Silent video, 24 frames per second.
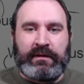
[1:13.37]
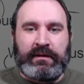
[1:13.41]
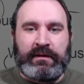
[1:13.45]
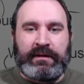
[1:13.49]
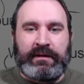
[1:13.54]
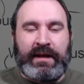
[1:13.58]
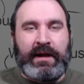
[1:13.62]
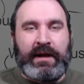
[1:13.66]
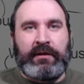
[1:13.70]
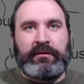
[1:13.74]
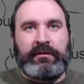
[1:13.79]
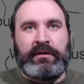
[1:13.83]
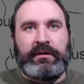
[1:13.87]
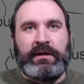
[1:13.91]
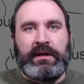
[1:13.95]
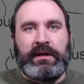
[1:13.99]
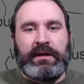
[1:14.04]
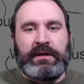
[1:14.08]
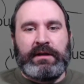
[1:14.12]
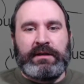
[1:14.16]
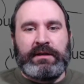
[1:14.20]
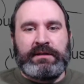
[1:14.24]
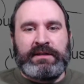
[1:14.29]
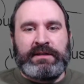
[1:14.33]
Now,
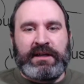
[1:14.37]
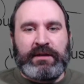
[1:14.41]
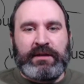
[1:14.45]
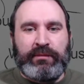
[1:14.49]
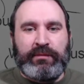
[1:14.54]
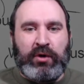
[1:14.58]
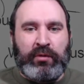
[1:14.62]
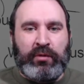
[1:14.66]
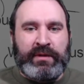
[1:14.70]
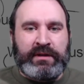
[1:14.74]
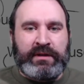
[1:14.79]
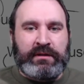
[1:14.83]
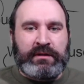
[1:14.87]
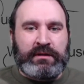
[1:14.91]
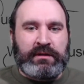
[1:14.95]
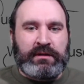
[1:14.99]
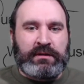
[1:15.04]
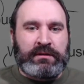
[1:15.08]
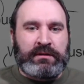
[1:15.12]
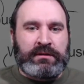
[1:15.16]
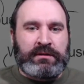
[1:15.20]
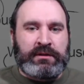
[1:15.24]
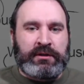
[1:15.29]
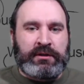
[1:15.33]
take a moment
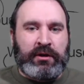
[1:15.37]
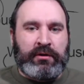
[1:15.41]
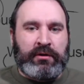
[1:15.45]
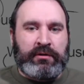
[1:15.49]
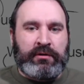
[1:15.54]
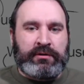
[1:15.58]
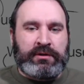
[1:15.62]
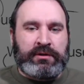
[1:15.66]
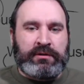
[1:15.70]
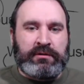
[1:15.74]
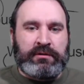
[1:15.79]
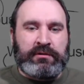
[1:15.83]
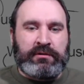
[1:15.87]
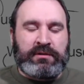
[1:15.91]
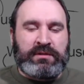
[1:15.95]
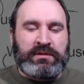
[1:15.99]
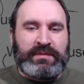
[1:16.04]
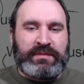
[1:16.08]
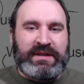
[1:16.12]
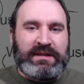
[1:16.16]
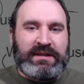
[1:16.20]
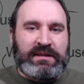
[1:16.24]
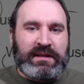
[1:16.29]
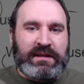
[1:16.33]
to go to
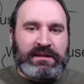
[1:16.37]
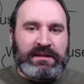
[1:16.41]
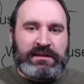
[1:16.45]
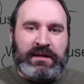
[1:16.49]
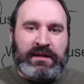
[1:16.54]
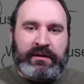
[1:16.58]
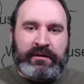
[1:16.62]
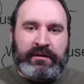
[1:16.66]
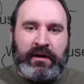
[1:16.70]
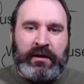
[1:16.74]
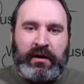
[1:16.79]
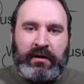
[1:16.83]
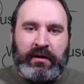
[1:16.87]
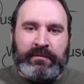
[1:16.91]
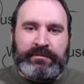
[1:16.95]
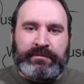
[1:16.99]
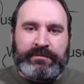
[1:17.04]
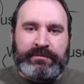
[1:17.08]
speedtest.com